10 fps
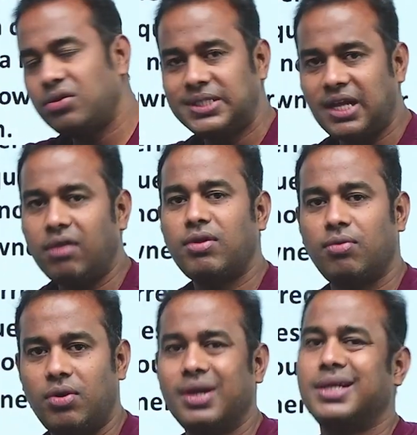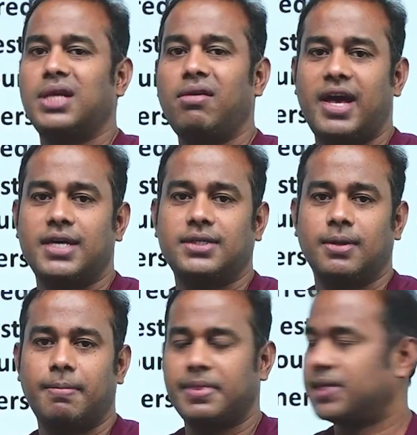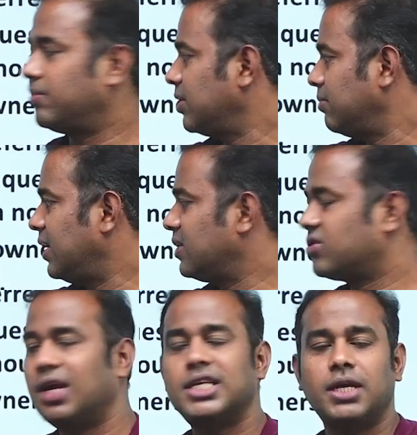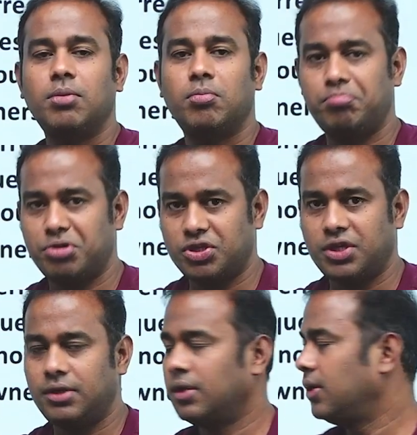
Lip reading: itself, the word itself has something meaning is called as a possession.